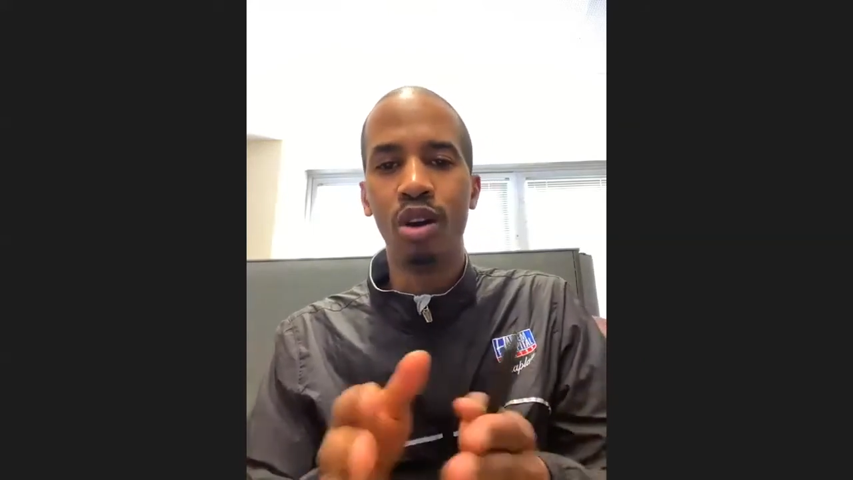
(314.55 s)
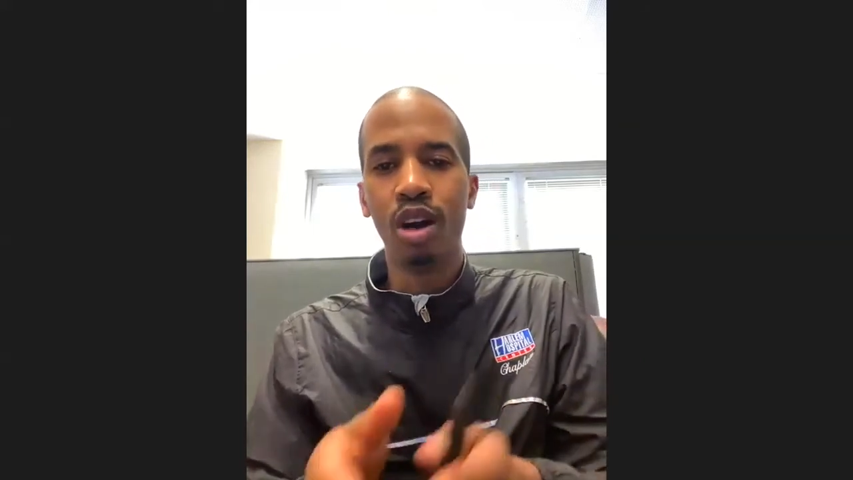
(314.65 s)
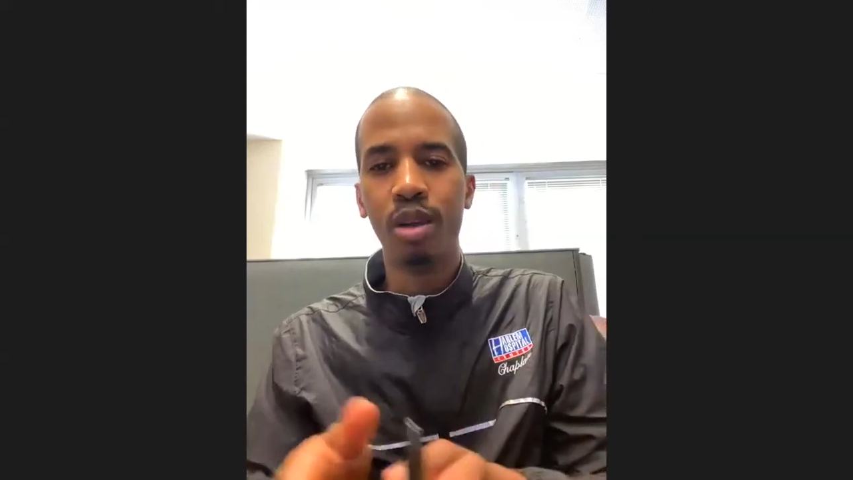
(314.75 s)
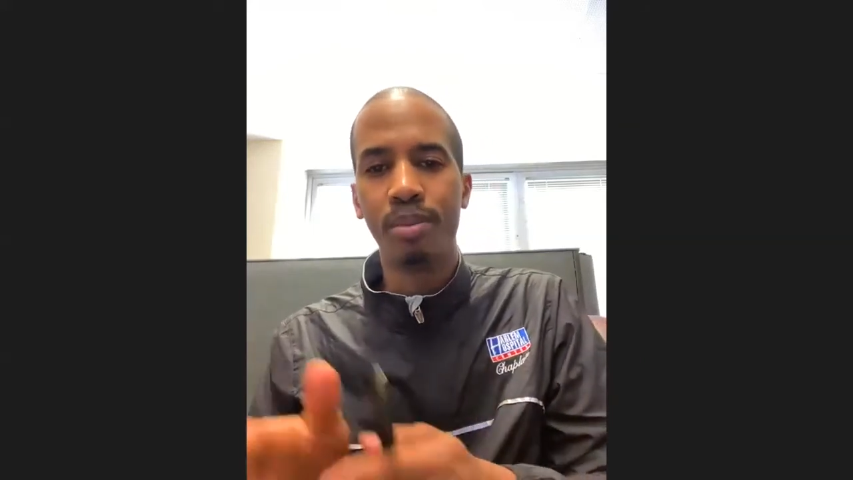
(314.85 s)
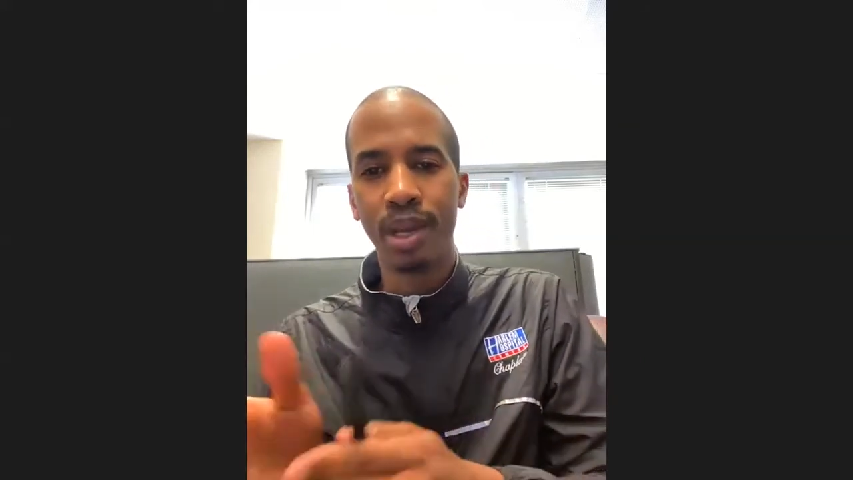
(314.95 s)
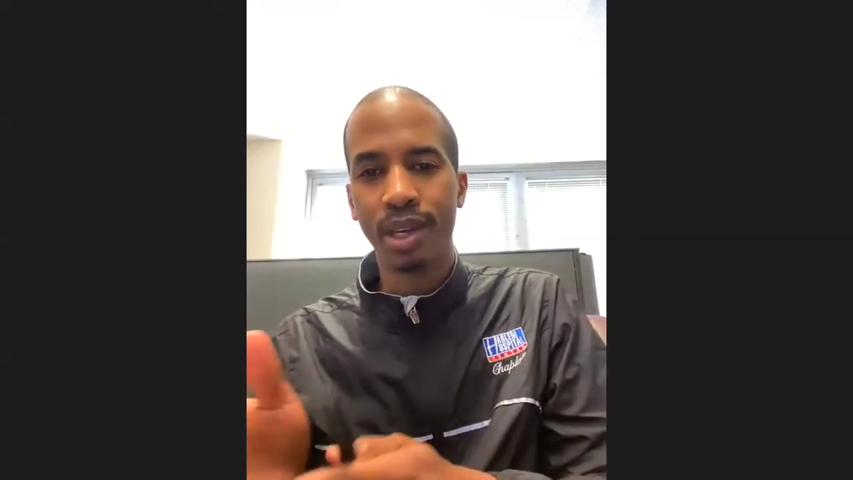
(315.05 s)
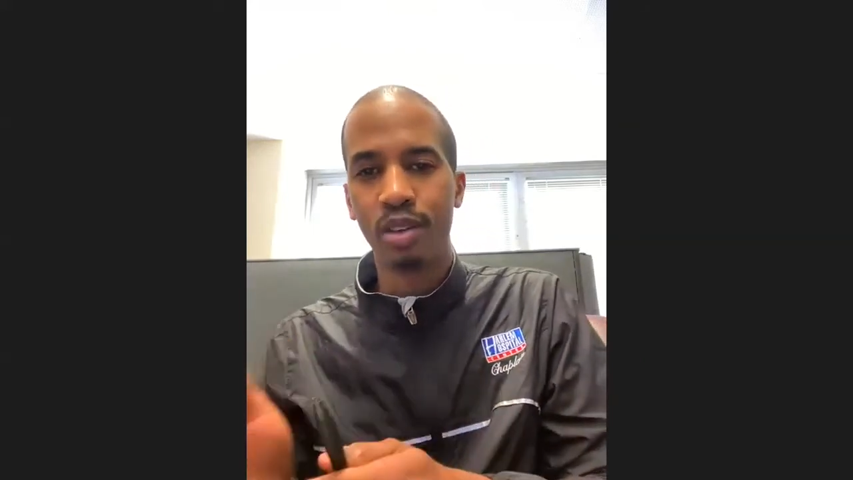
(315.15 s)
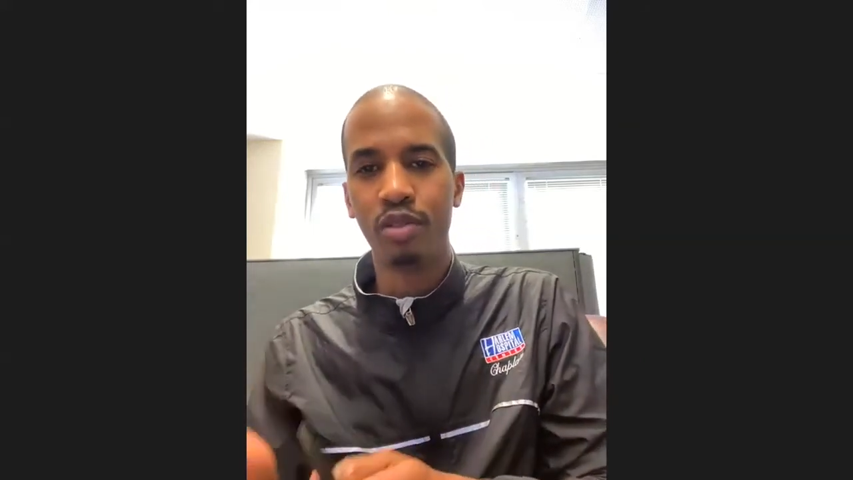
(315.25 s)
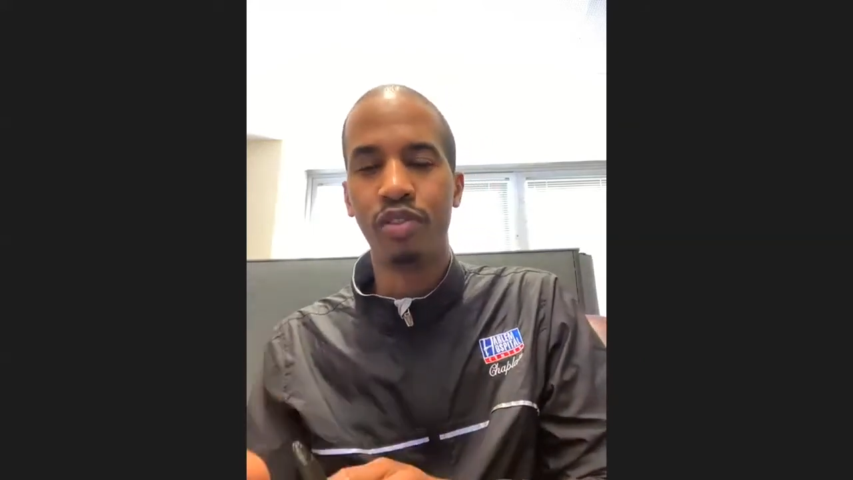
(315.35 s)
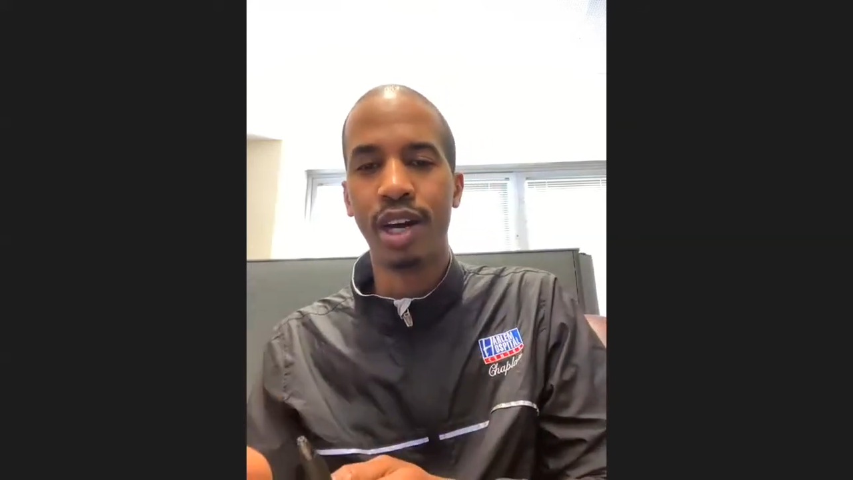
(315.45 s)
all break
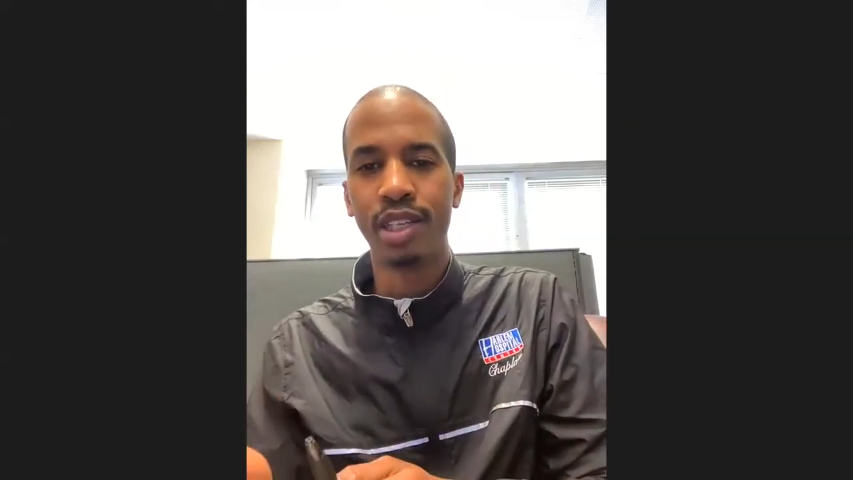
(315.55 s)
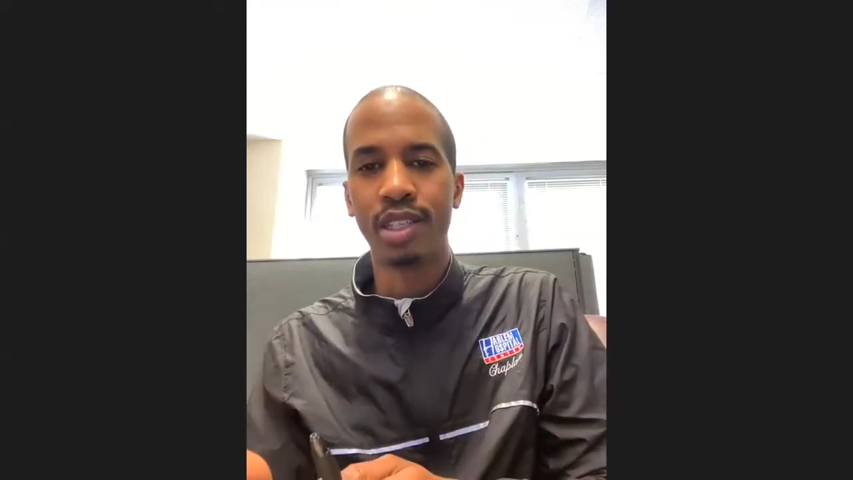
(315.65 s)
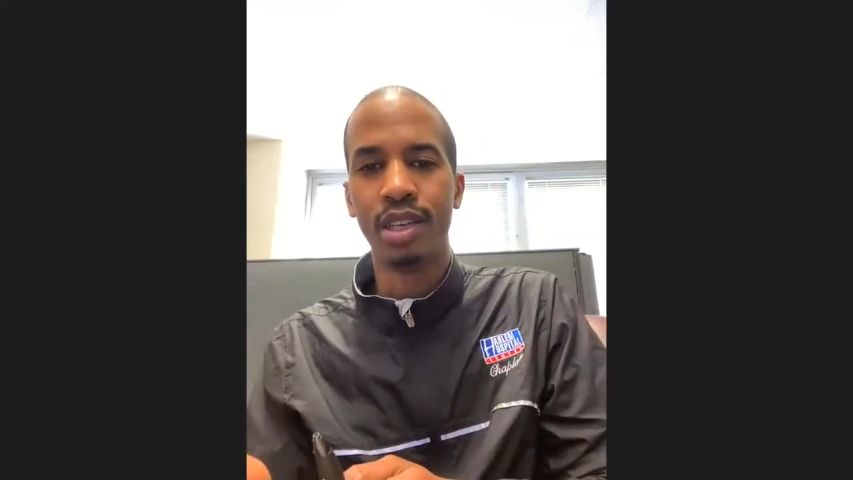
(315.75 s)
the fast.